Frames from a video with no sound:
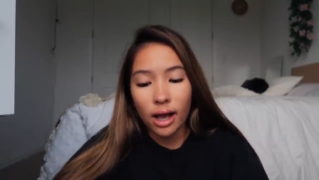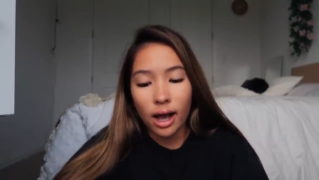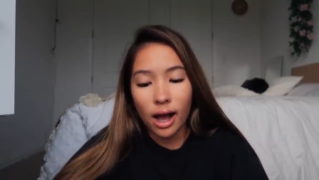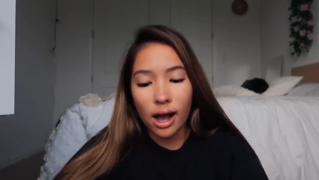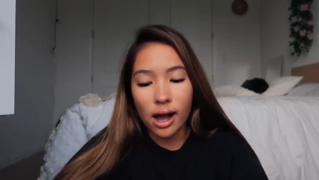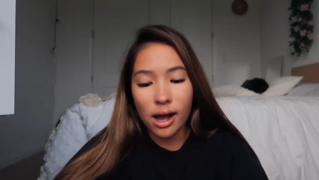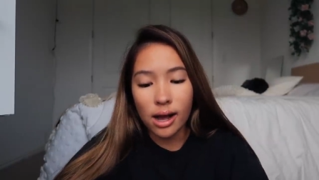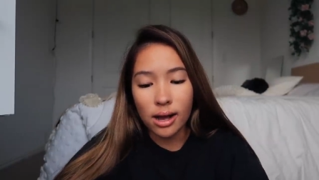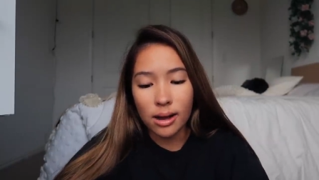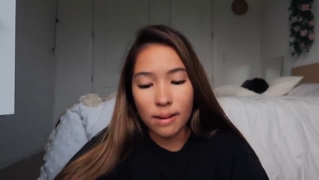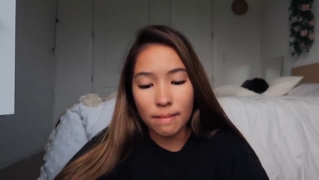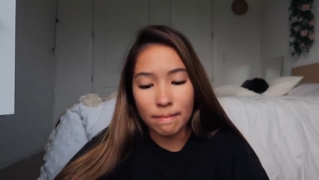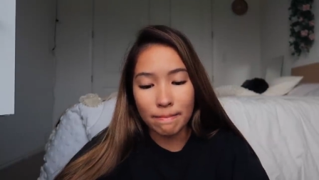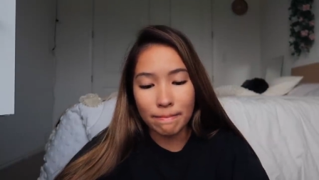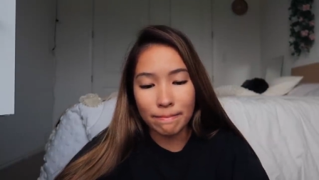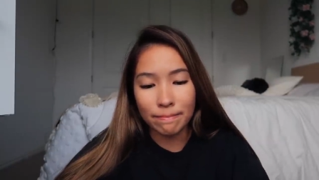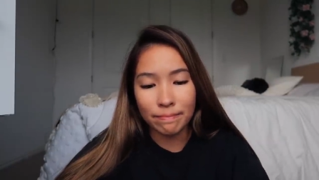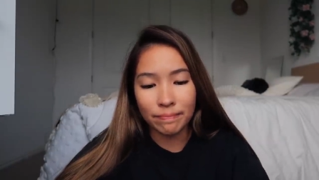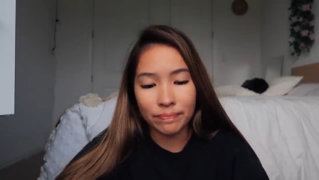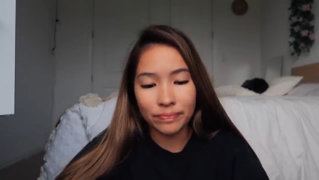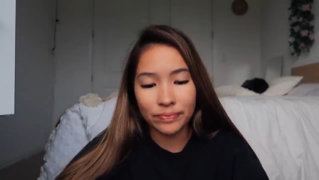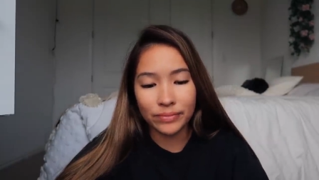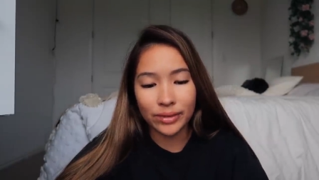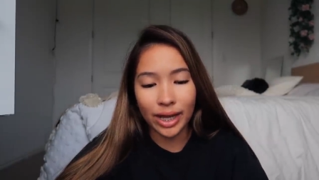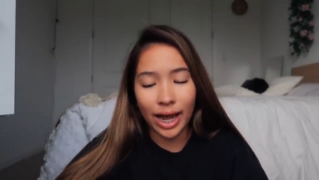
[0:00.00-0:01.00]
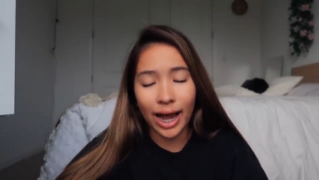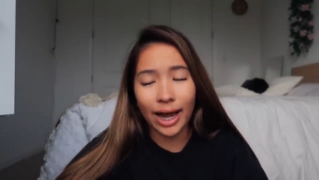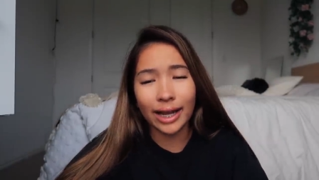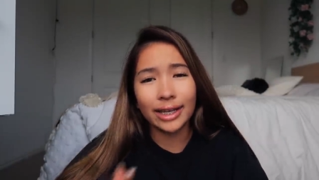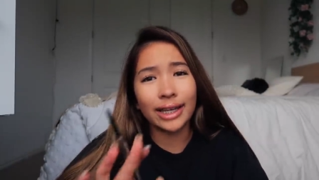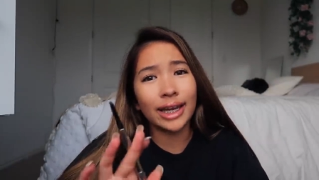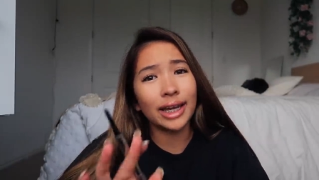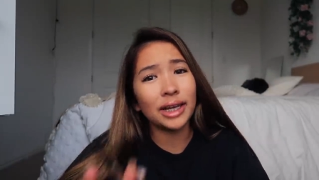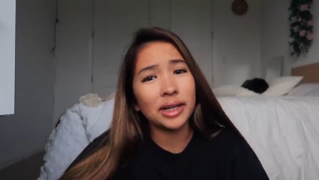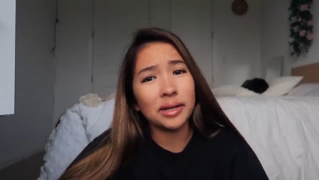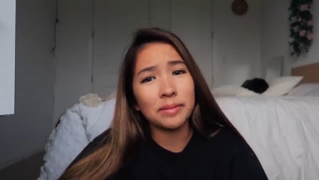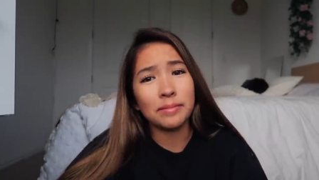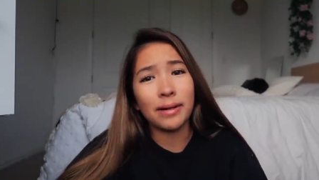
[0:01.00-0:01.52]
I
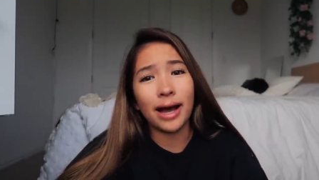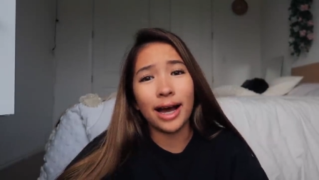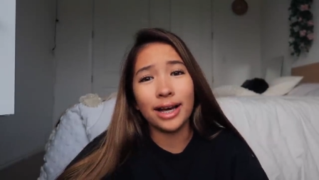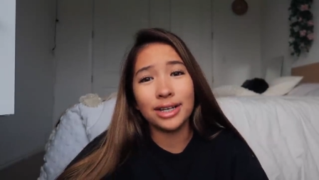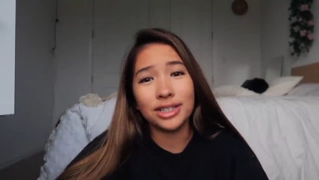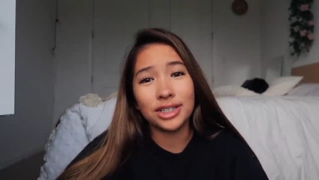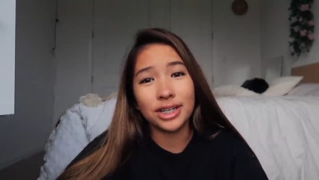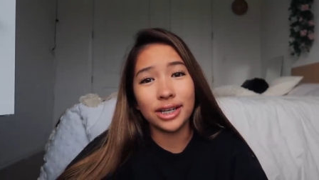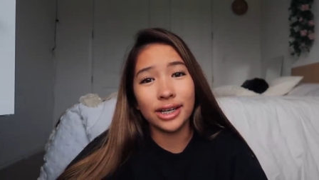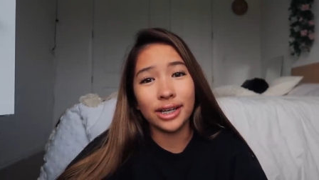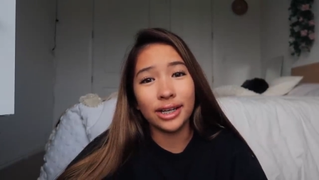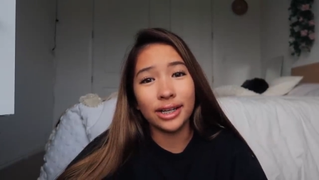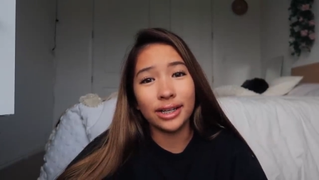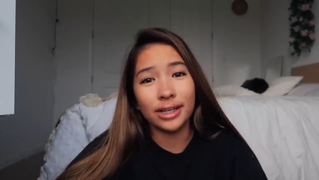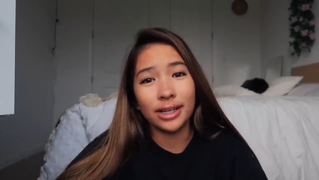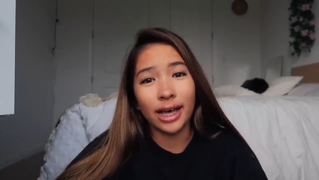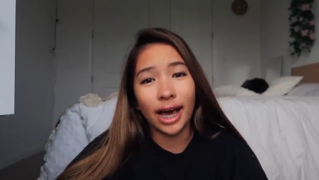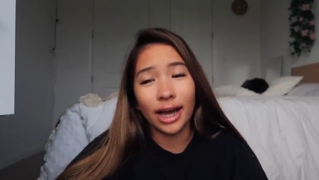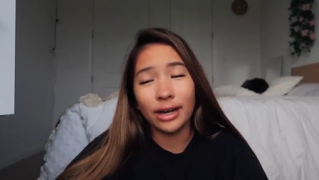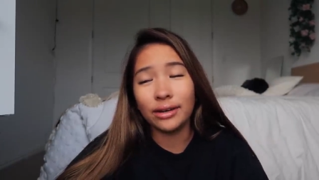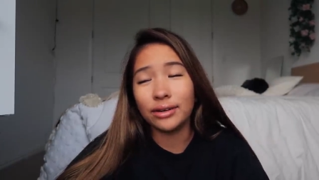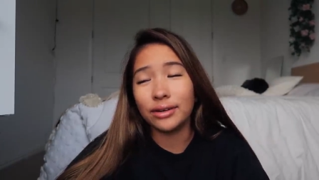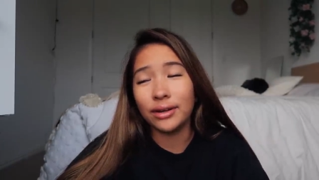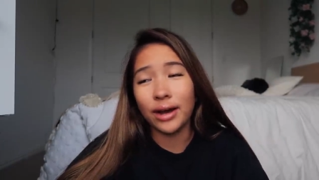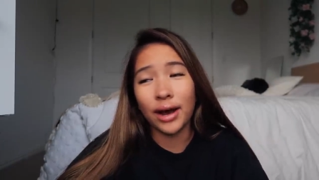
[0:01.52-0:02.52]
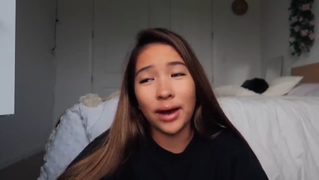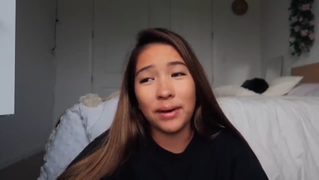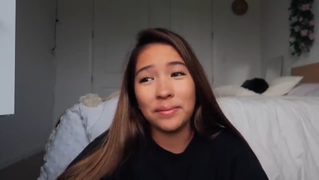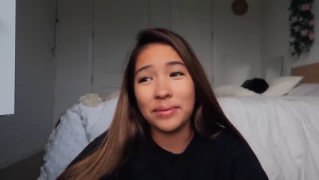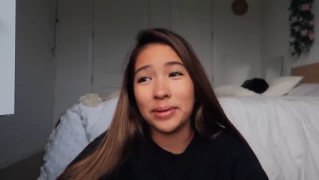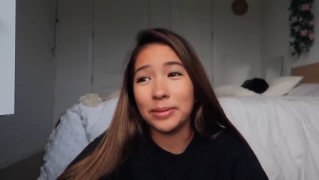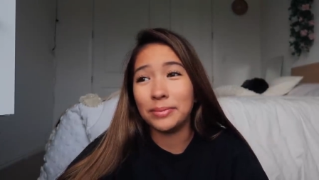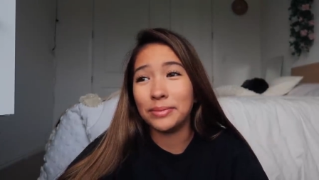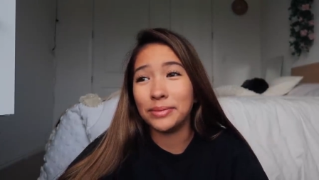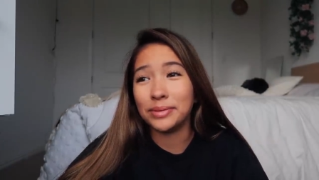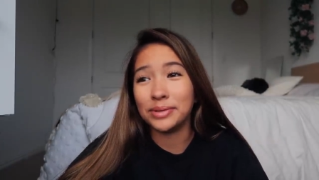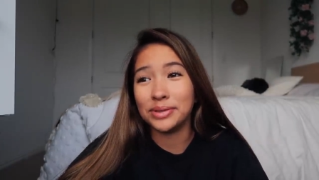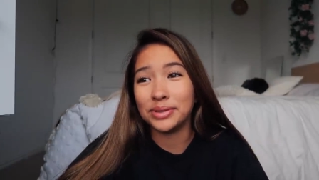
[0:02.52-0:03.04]
can't imagine, I don't know how
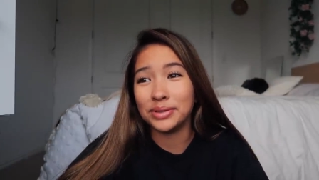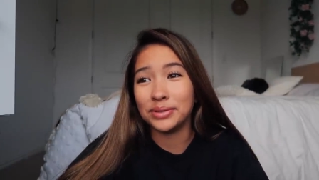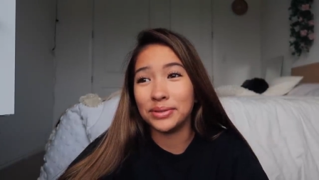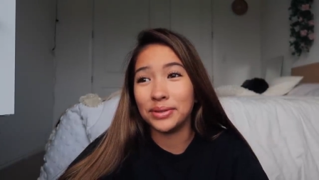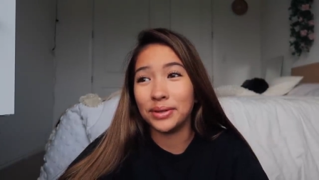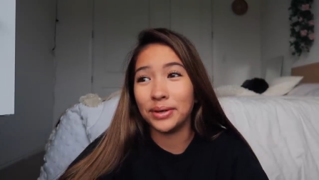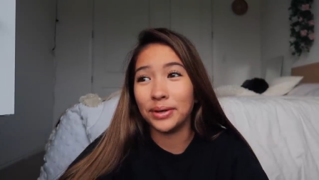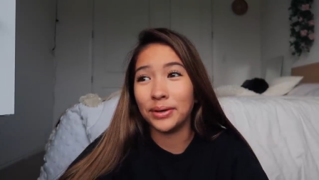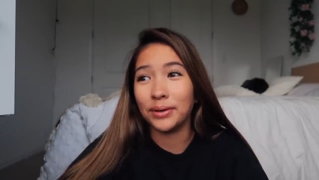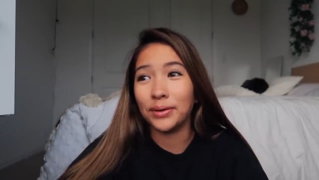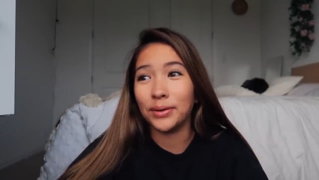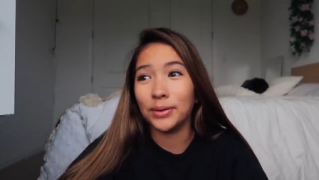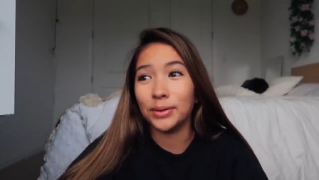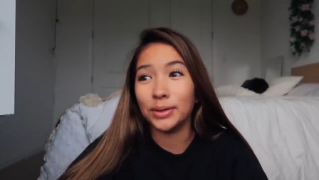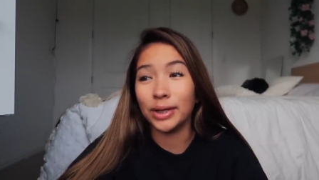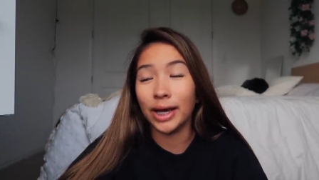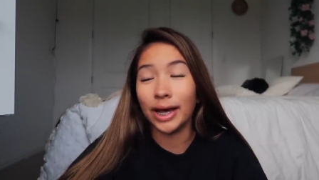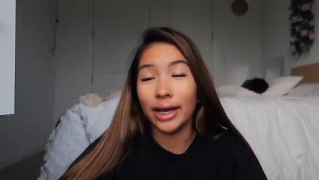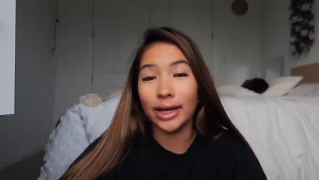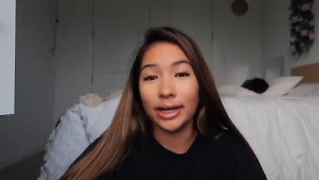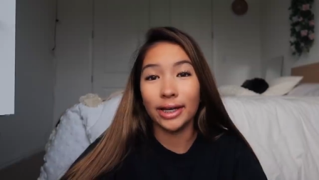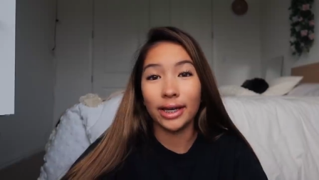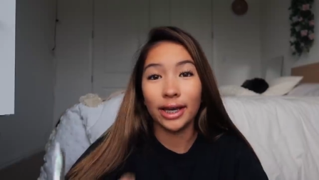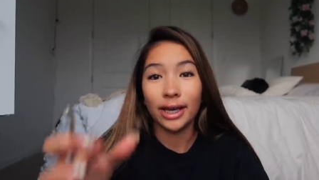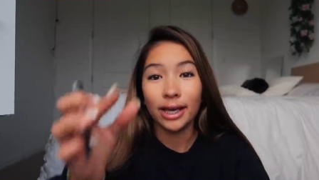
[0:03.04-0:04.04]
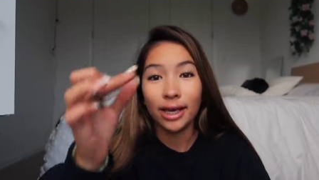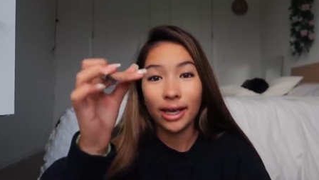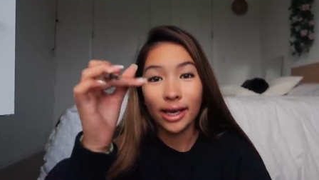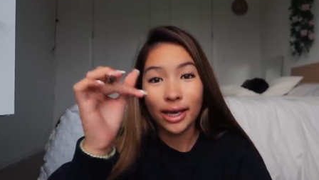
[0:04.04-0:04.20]
people do the whole like